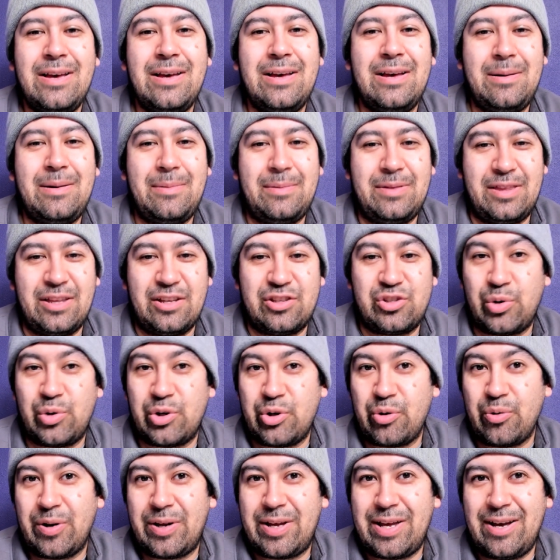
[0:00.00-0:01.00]
The
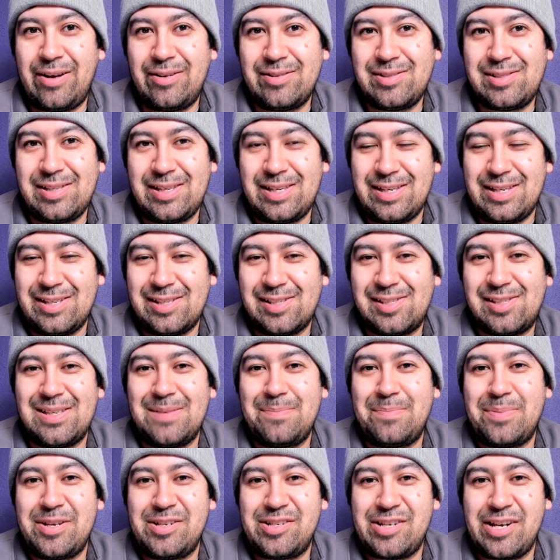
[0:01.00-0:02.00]
Twitter account is
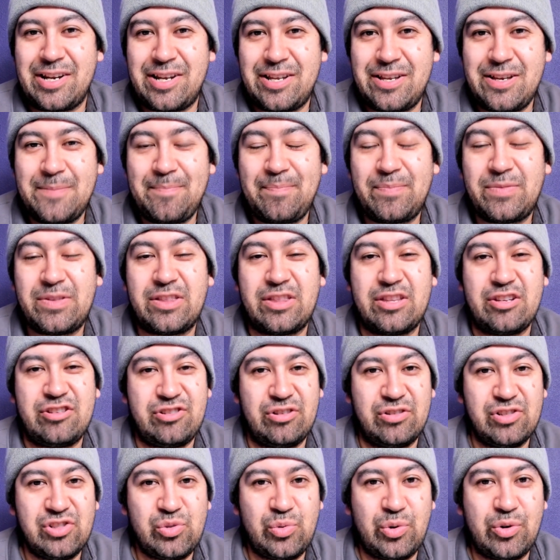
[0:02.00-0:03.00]
StimpyJD. The
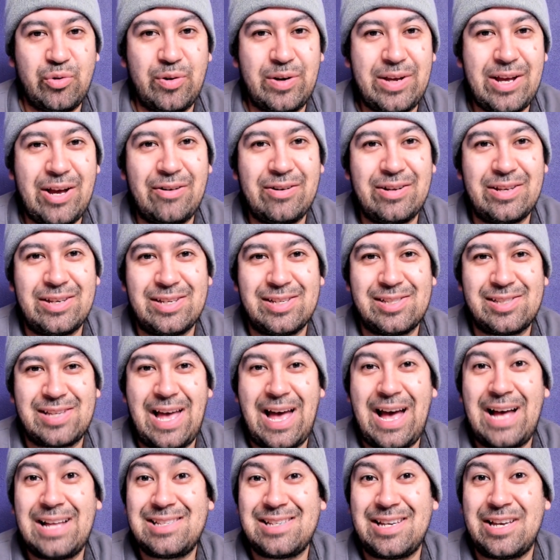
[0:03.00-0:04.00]
show's Twitter account is
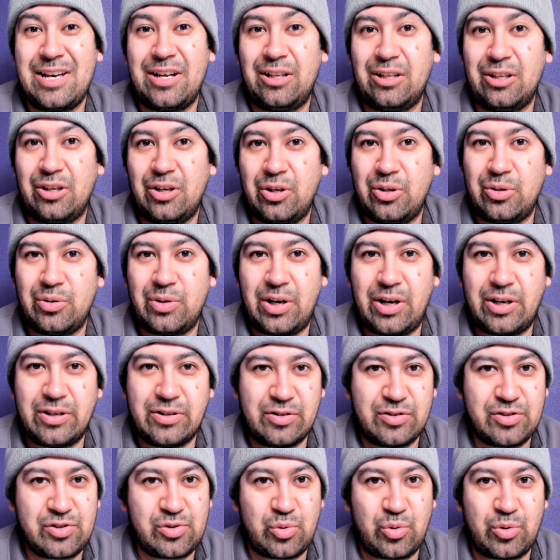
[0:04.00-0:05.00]
at
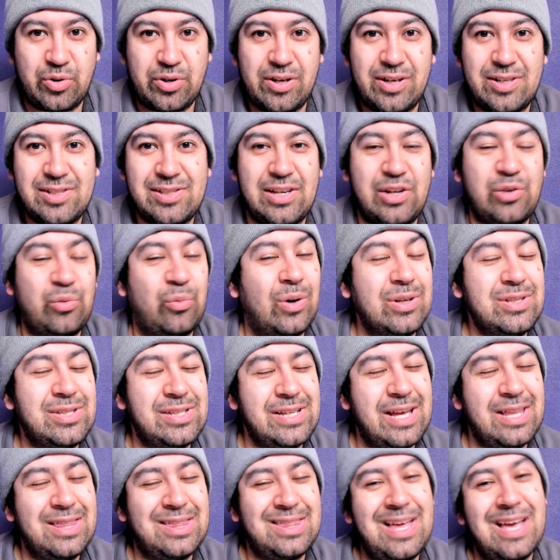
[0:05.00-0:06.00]
@LO_ducks. And once
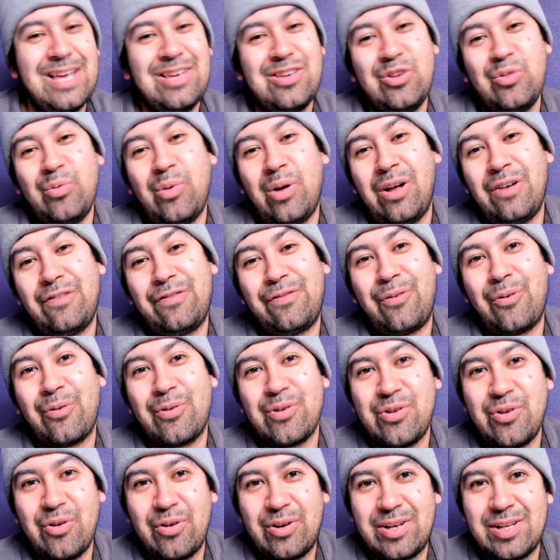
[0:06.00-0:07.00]
again, thank you all for
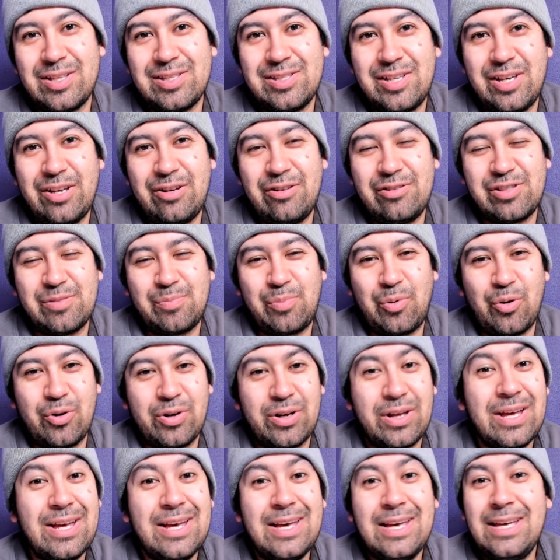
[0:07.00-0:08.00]
your continued support.
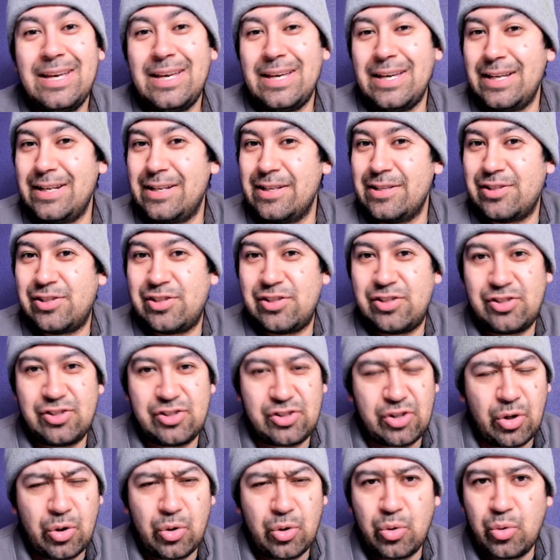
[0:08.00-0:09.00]
It is
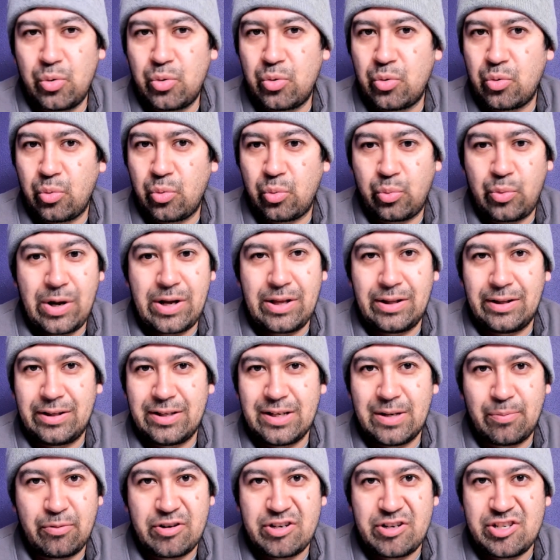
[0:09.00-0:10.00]
so greatly
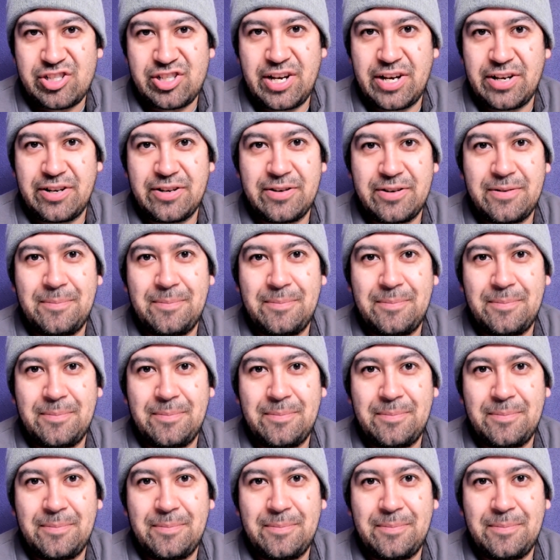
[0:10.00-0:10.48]
appreciated.